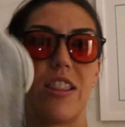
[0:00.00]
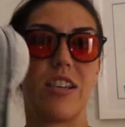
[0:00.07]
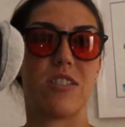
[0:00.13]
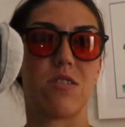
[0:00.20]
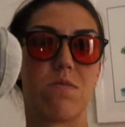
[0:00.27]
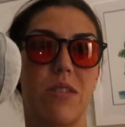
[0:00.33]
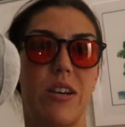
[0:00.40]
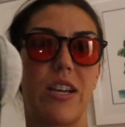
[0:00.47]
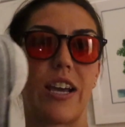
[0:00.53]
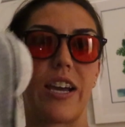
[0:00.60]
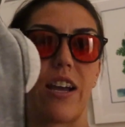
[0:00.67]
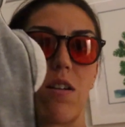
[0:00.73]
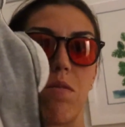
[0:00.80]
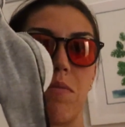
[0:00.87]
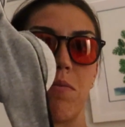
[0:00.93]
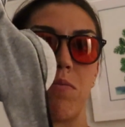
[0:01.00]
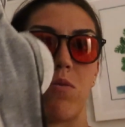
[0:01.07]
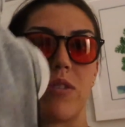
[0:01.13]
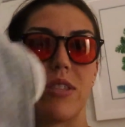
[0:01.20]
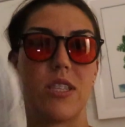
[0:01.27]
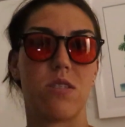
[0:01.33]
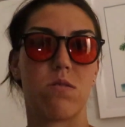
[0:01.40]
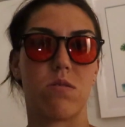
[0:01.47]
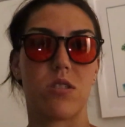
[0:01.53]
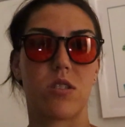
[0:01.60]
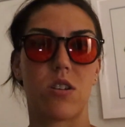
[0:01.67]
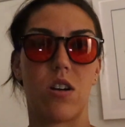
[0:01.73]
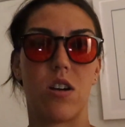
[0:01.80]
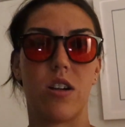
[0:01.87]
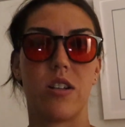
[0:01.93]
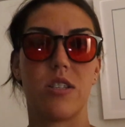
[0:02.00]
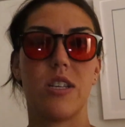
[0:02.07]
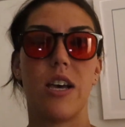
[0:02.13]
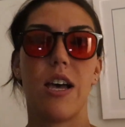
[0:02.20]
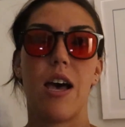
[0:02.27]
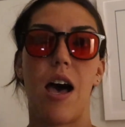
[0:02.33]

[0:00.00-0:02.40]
this one. I can't remember what this one's called.